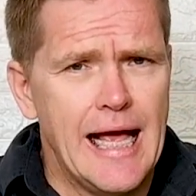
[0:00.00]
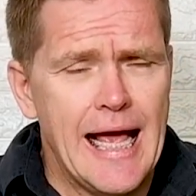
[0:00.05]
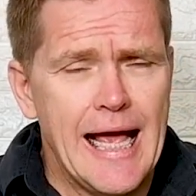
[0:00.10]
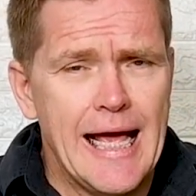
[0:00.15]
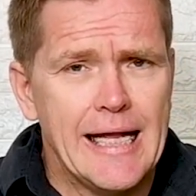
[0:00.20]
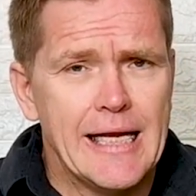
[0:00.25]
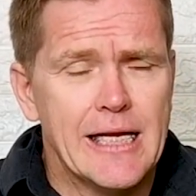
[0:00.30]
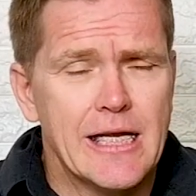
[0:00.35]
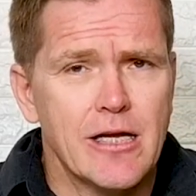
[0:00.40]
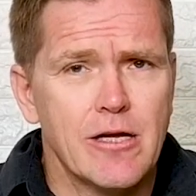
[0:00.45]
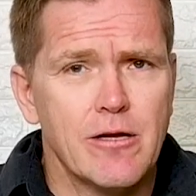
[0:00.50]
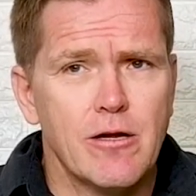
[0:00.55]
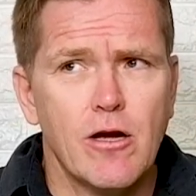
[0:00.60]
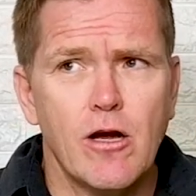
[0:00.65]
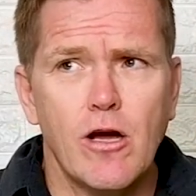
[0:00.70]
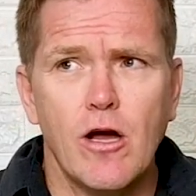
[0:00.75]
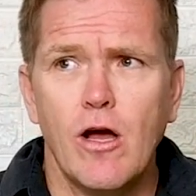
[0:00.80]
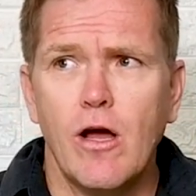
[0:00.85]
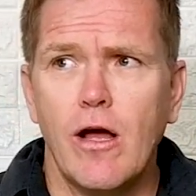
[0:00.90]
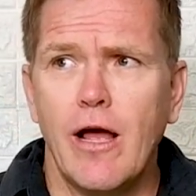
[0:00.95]
And
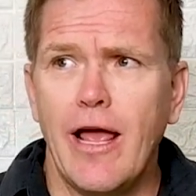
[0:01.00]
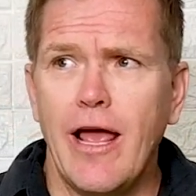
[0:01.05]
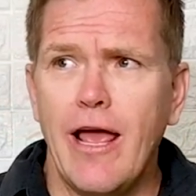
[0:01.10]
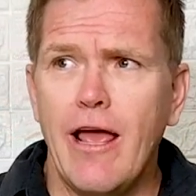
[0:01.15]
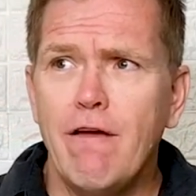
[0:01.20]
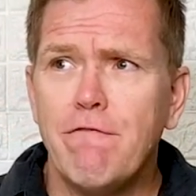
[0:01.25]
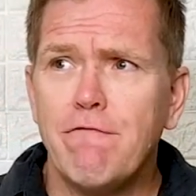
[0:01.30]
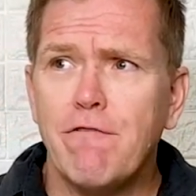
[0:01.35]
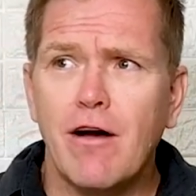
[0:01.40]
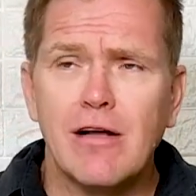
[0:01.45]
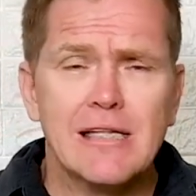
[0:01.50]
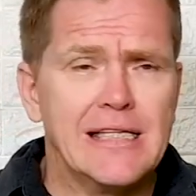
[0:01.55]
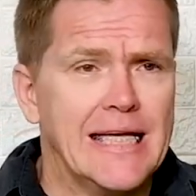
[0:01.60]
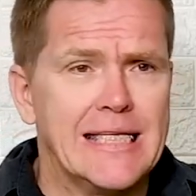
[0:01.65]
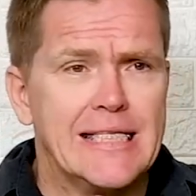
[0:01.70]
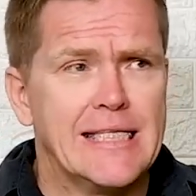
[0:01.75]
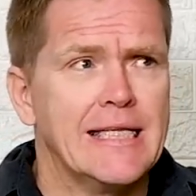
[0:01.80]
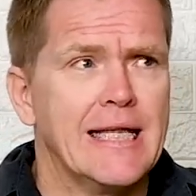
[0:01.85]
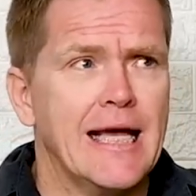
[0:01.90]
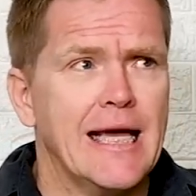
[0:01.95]
if our
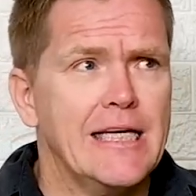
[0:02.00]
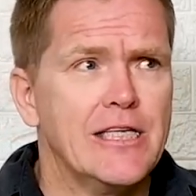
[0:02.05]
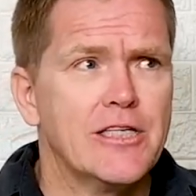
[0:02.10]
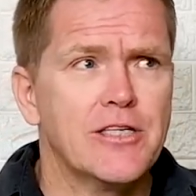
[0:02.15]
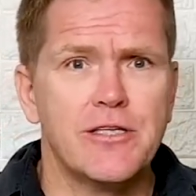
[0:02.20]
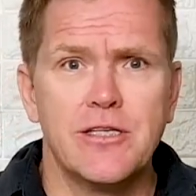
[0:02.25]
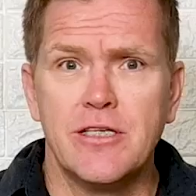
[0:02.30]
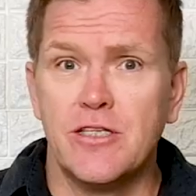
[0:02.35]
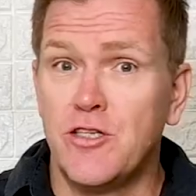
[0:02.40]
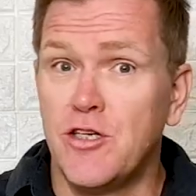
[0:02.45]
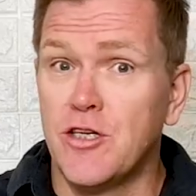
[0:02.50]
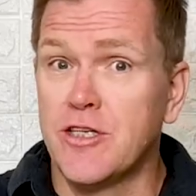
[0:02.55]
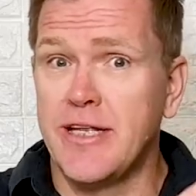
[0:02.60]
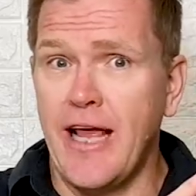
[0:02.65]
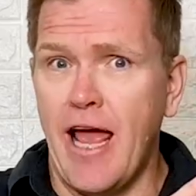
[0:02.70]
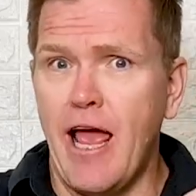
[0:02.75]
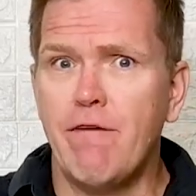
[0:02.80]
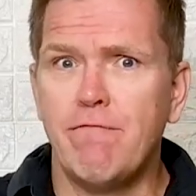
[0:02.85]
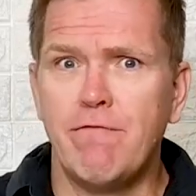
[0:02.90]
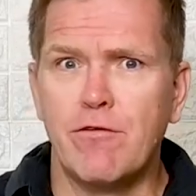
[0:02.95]
destination is just
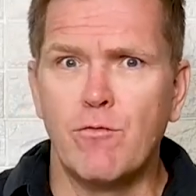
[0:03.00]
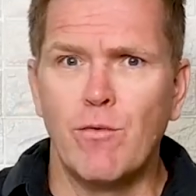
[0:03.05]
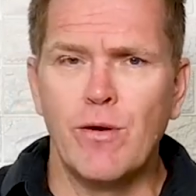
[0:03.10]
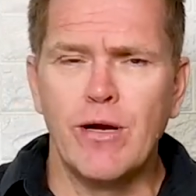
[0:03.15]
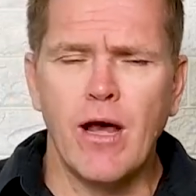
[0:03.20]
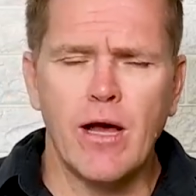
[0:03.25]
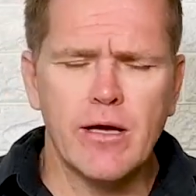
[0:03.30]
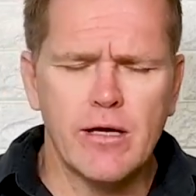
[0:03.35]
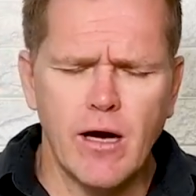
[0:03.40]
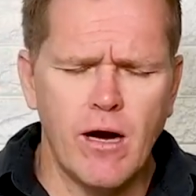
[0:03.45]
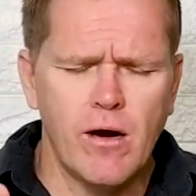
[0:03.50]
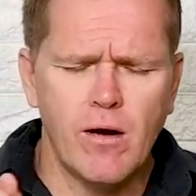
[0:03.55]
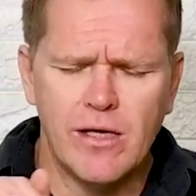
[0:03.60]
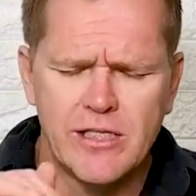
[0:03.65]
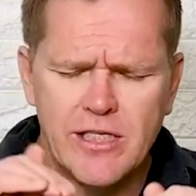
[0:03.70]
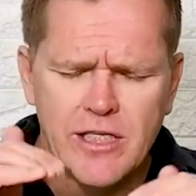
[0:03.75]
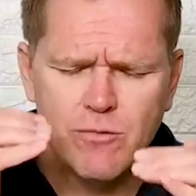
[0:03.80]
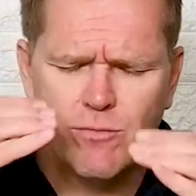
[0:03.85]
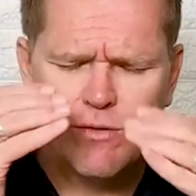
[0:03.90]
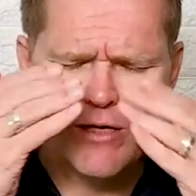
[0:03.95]
heaven, we're like, oh, I
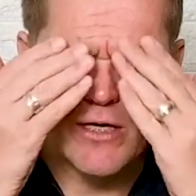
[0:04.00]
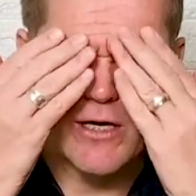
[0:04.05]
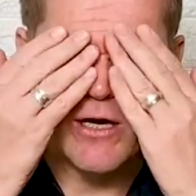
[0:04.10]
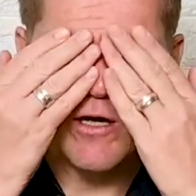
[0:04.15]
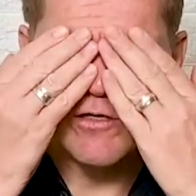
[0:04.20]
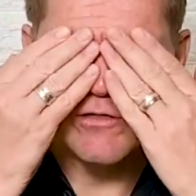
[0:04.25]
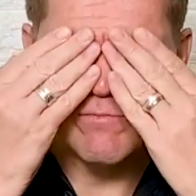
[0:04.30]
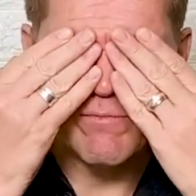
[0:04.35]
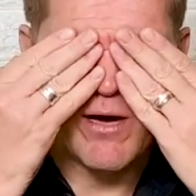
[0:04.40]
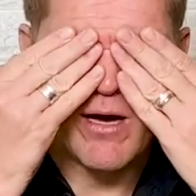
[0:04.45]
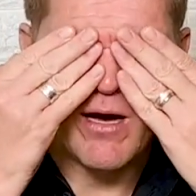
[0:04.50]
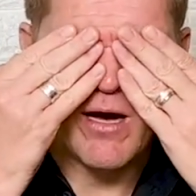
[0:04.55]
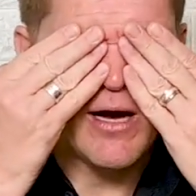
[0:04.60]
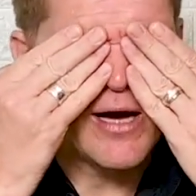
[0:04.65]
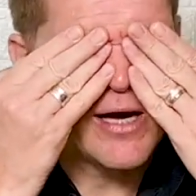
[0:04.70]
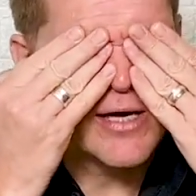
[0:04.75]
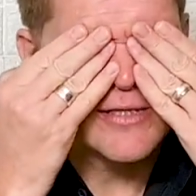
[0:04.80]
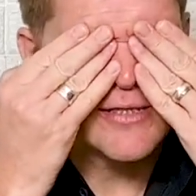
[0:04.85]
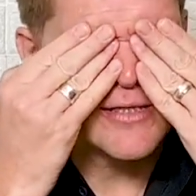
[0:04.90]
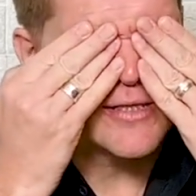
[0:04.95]
just want to close my
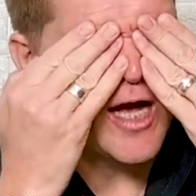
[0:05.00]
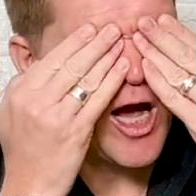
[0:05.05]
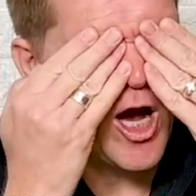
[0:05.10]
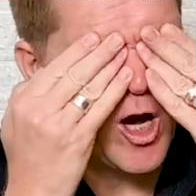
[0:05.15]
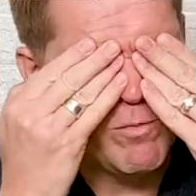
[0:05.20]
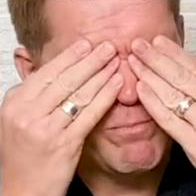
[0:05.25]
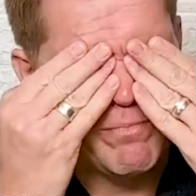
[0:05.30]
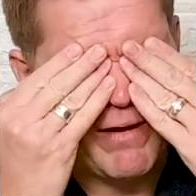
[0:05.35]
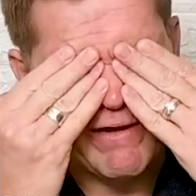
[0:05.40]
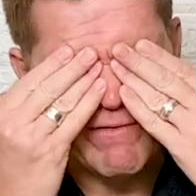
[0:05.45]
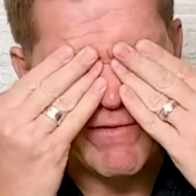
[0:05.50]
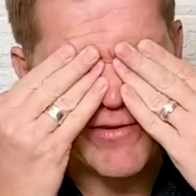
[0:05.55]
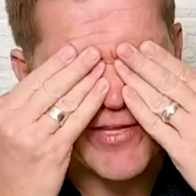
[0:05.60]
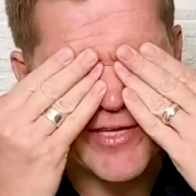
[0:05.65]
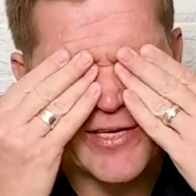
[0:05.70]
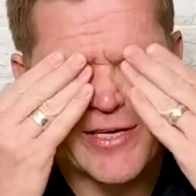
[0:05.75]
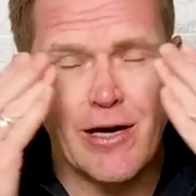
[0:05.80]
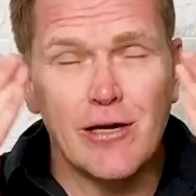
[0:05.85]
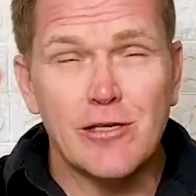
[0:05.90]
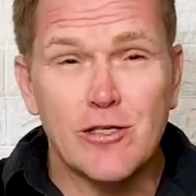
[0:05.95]
eyes and hope
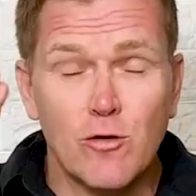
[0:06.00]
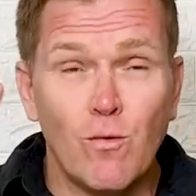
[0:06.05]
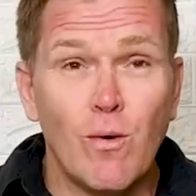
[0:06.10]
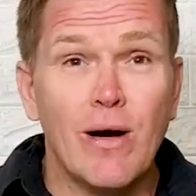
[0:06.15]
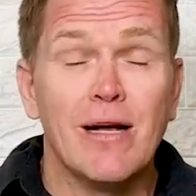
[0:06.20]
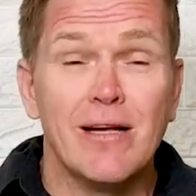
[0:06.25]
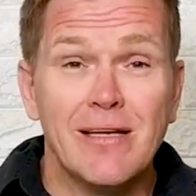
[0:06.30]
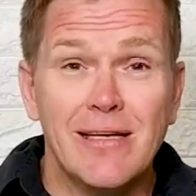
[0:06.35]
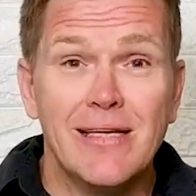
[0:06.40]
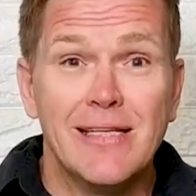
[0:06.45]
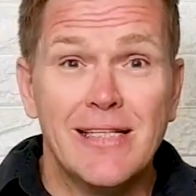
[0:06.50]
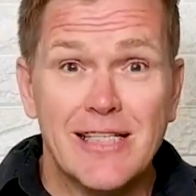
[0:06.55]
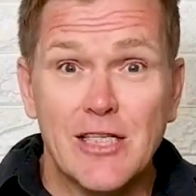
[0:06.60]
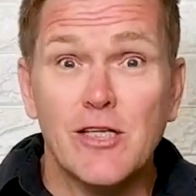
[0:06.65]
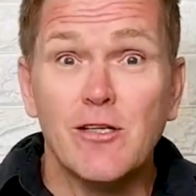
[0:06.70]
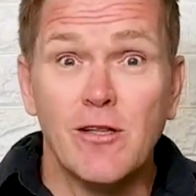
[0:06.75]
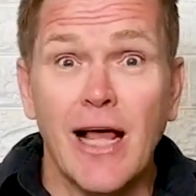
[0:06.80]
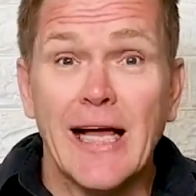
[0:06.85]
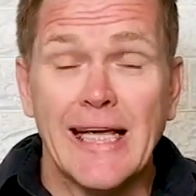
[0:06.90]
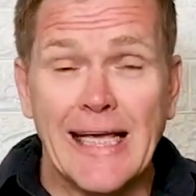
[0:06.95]
everything goes away
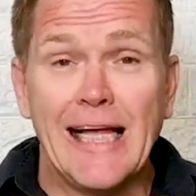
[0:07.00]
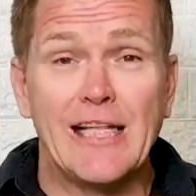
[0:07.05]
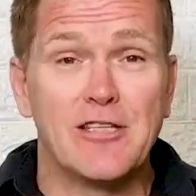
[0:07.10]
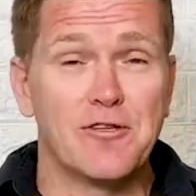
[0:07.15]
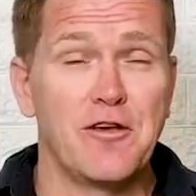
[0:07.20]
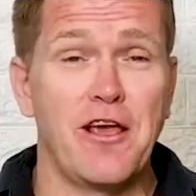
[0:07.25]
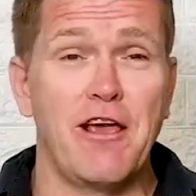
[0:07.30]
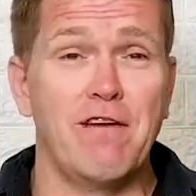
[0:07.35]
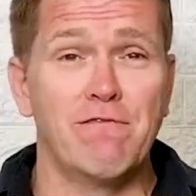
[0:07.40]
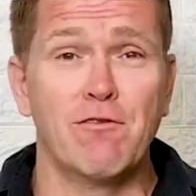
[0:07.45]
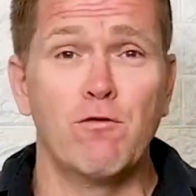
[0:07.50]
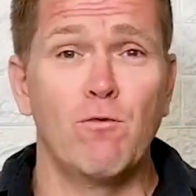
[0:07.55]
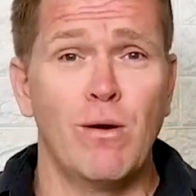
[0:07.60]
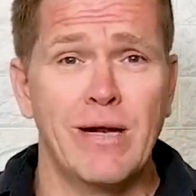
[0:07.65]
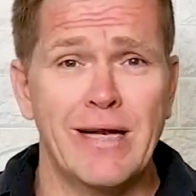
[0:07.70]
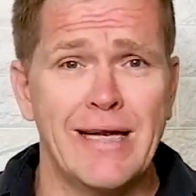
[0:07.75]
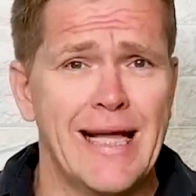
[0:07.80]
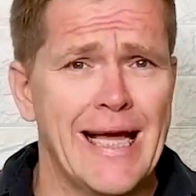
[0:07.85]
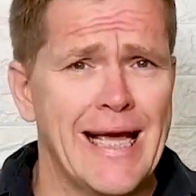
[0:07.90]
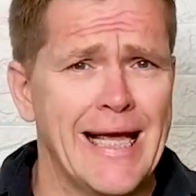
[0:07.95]
till I get to heaven
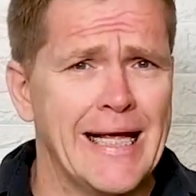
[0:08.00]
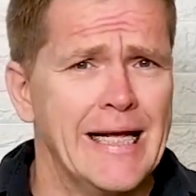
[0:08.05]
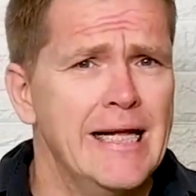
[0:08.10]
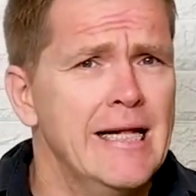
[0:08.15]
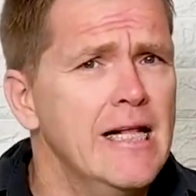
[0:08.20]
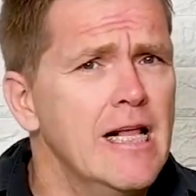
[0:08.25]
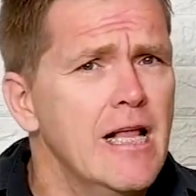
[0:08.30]
one day.